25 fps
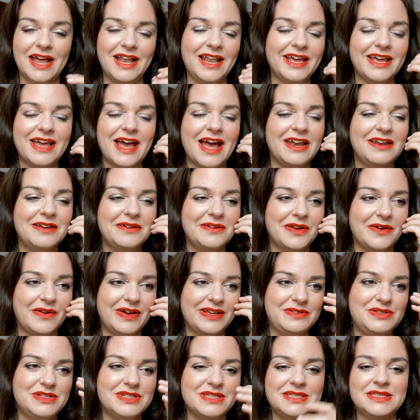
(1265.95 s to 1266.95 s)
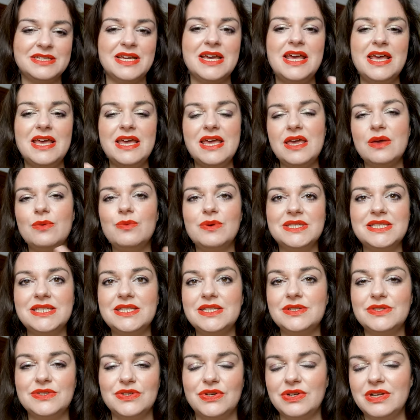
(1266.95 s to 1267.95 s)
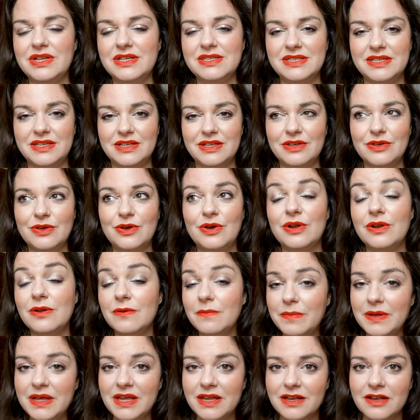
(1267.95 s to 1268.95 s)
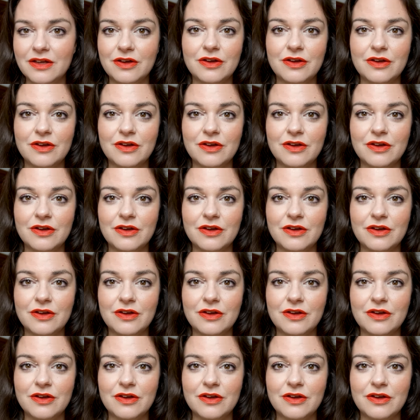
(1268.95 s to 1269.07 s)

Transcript: Like, I don't know, it just, it wasn't as good as it could have been.